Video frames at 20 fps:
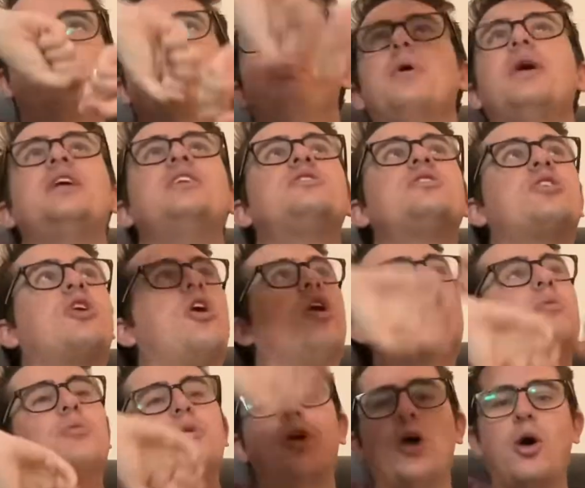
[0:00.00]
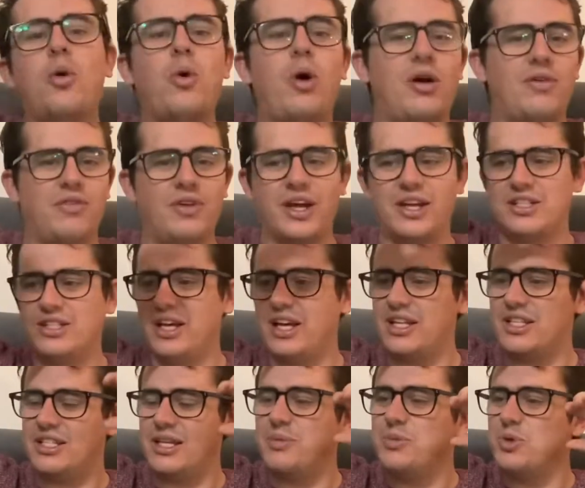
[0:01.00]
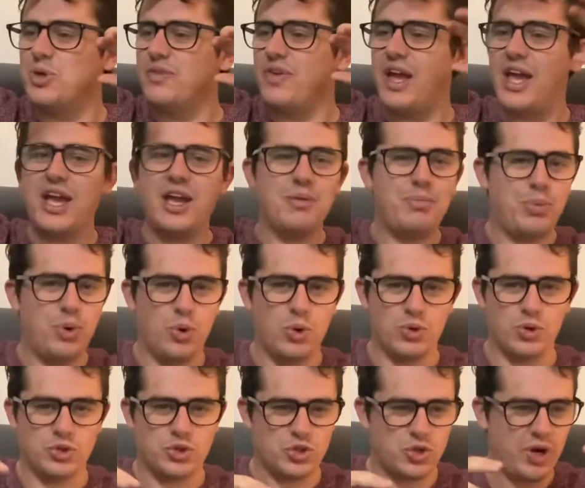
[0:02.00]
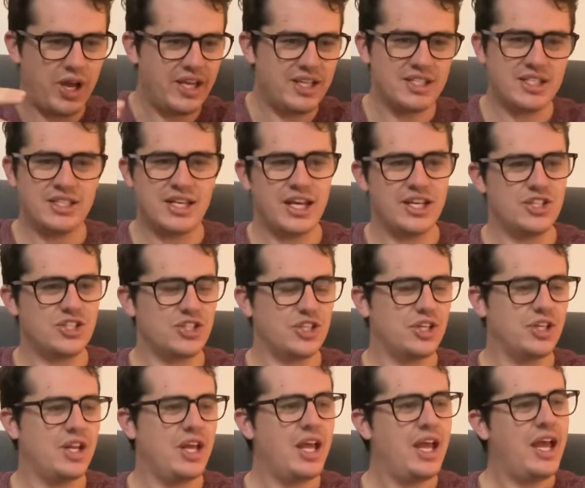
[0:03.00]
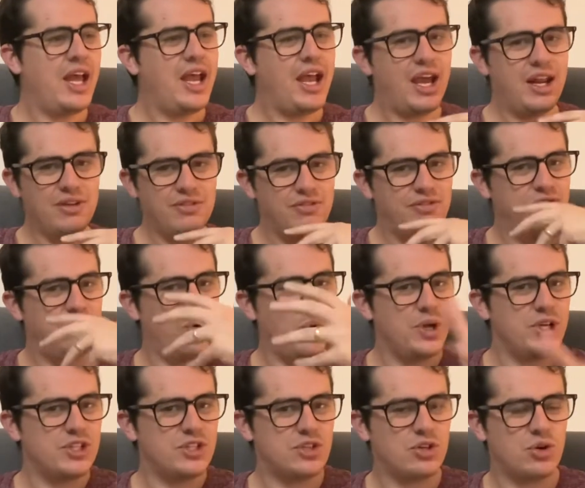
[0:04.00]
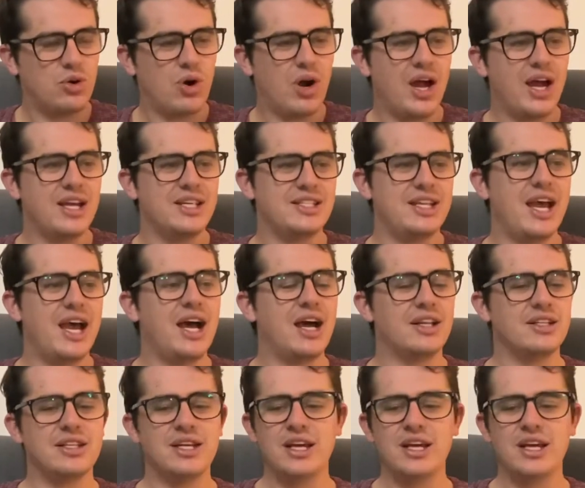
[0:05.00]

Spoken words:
intercom go off, like at some sort of airport or train station, and a voice cries out,